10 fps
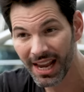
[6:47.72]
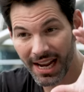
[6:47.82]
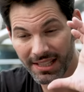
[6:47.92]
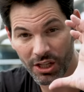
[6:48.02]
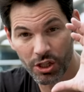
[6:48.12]

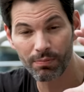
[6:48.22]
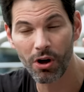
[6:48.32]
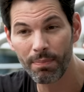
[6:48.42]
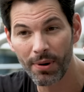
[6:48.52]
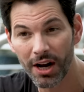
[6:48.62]
It's a
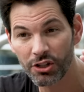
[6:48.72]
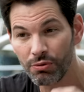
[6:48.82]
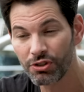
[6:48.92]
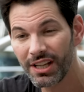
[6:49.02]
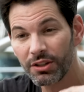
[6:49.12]
small box,
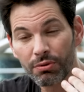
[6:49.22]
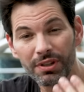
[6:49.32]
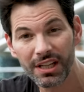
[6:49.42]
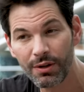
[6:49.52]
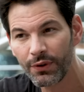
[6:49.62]
you see it through
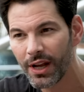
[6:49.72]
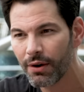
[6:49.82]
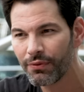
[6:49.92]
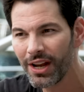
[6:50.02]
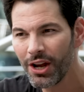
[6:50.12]
the
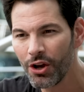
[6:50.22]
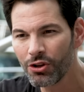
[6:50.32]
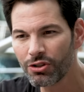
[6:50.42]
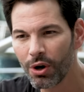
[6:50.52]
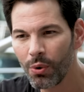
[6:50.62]
EVF.
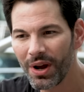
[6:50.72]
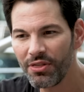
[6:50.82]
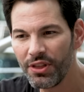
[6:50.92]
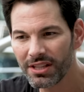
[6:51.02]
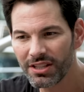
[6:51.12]
So
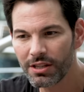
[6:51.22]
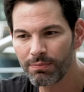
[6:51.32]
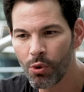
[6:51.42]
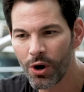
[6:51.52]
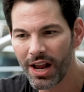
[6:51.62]
this is
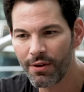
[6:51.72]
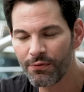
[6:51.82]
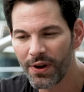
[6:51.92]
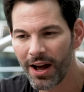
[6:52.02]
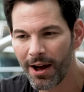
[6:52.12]
more
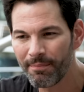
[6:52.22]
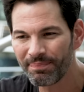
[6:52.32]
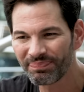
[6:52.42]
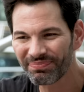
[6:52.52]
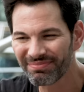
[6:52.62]

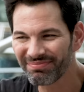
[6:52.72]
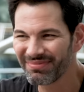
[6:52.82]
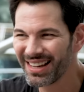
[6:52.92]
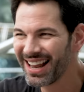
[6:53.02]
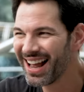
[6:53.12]
of,
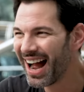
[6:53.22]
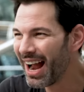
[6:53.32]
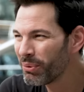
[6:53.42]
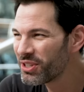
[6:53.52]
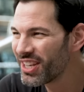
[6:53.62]

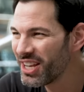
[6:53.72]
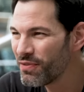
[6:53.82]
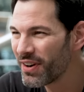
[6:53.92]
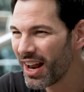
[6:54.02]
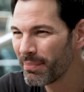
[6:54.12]
I would say
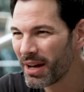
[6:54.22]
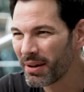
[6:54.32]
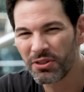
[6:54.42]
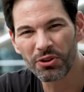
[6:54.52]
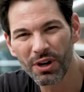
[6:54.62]
you've got
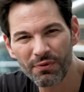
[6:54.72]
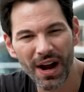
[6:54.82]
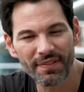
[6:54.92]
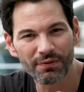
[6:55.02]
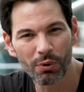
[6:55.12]
about a
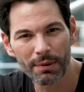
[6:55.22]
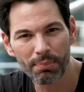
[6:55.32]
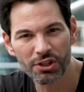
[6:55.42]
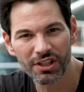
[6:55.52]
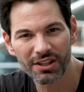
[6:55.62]
35 to
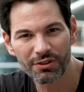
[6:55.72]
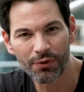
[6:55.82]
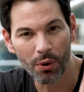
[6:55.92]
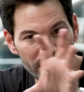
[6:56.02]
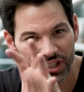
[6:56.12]
40%
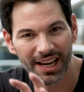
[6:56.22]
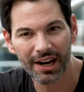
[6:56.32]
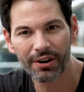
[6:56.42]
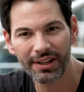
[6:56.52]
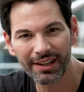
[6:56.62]
focusing
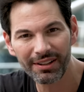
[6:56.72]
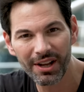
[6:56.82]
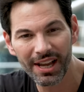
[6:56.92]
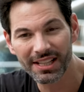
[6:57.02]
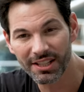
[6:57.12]
area.
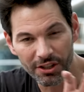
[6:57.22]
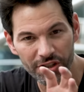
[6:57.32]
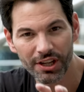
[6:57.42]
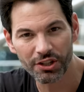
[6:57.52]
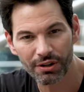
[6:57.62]
It's in the
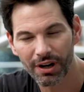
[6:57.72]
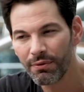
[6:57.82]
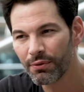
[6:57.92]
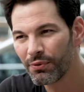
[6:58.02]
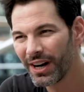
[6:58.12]
center
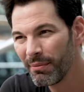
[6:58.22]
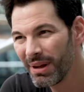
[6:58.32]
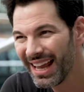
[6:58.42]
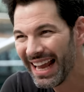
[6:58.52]
of the frame.